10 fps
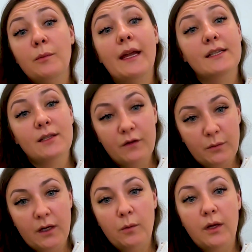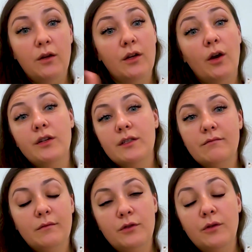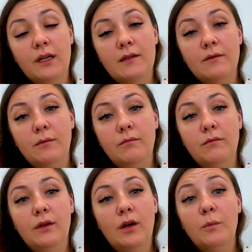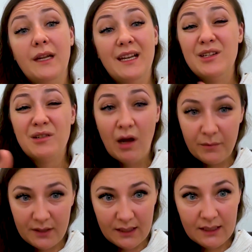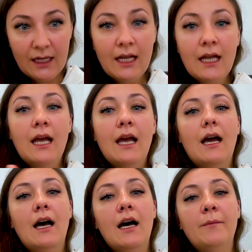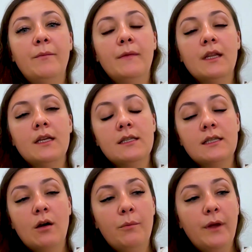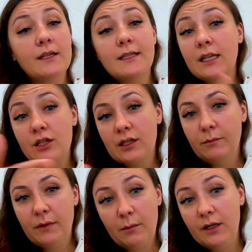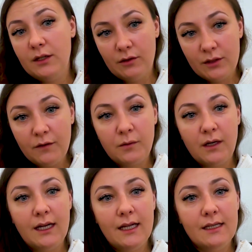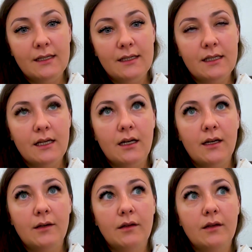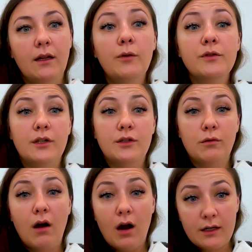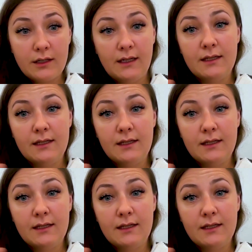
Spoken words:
make software when you're not doing it, not being interrupted. So because essentially, by the way, doing software is closer to art than